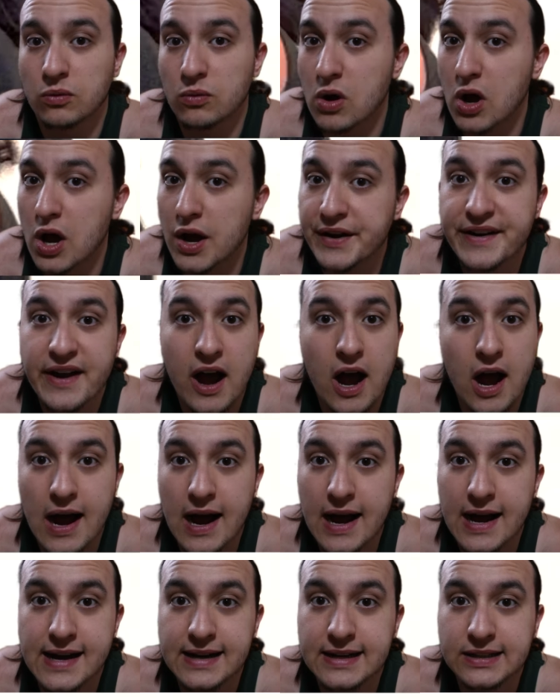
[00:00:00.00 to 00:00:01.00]
run
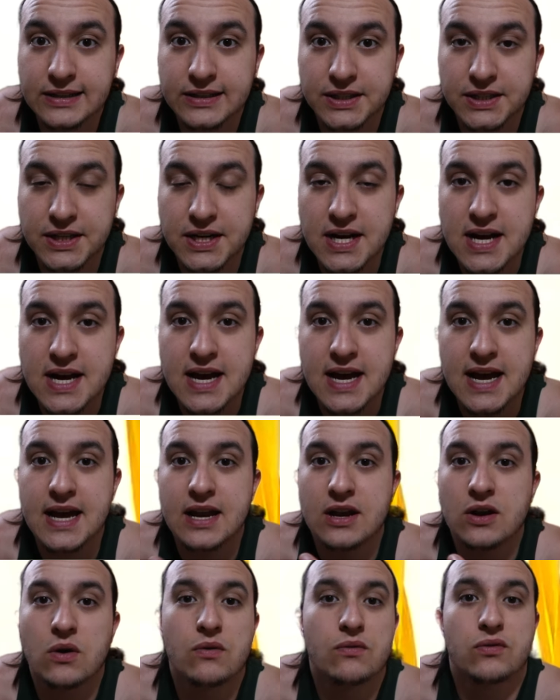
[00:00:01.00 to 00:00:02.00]
higher,
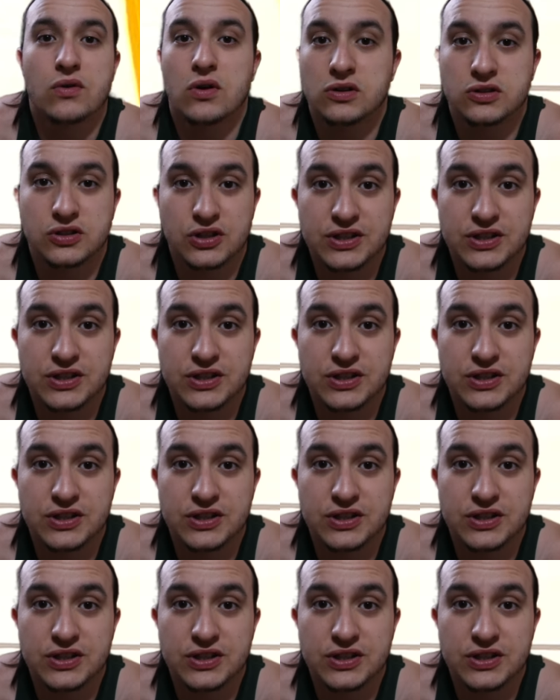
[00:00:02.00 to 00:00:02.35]
and overall